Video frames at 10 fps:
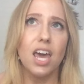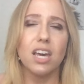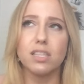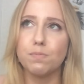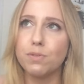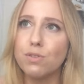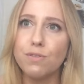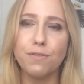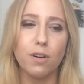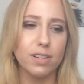It's
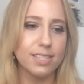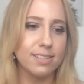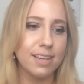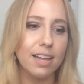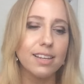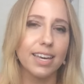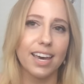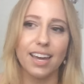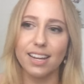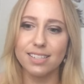beautiful, it's
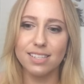delicate,